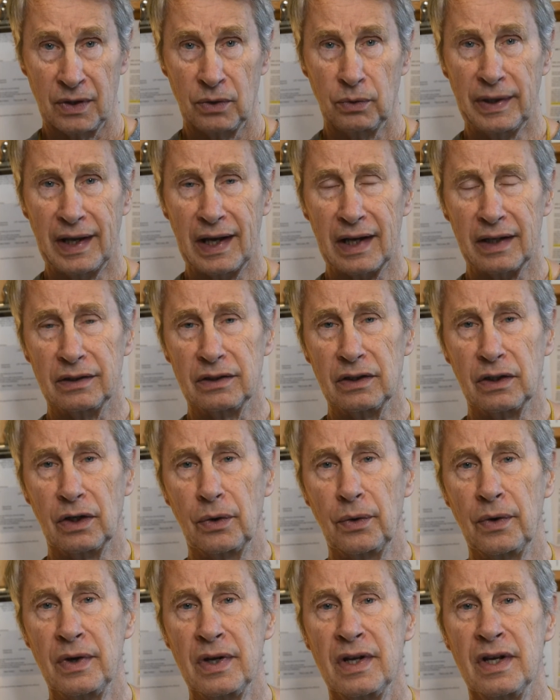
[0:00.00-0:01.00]
We had
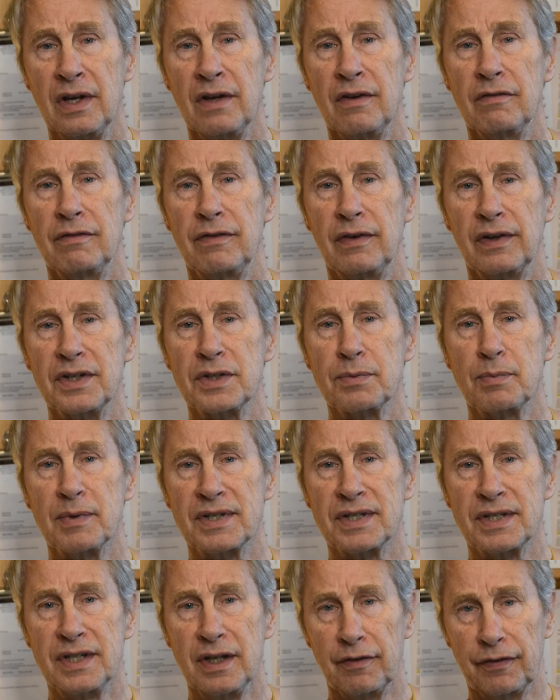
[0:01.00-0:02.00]
no very
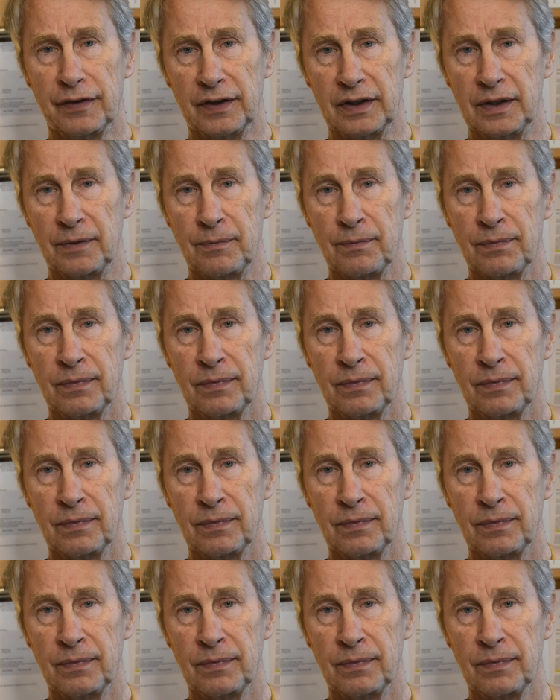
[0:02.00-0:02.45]
specific